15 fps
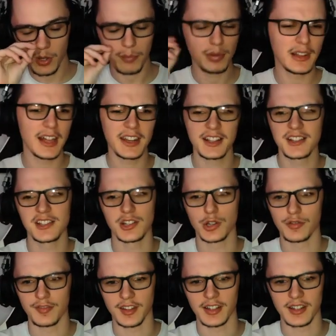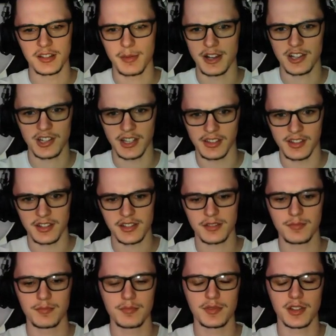But planning's a good thing, especially in
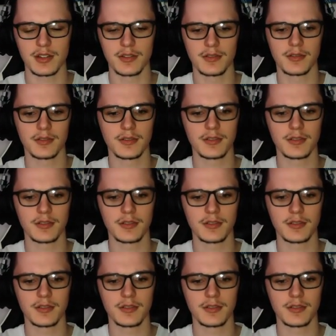this, so.